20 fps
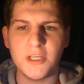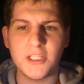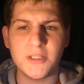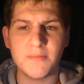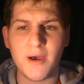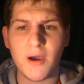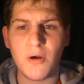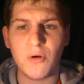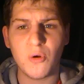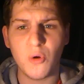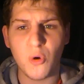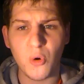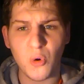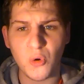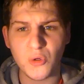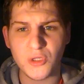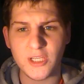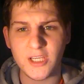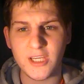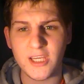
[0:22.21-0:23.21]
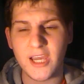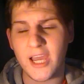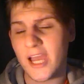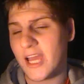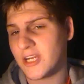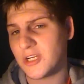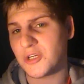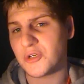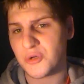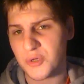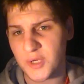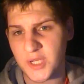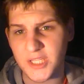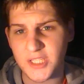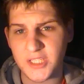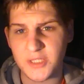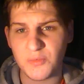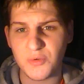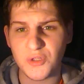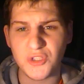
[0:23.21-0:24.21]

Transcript: is about Gordy and Chris,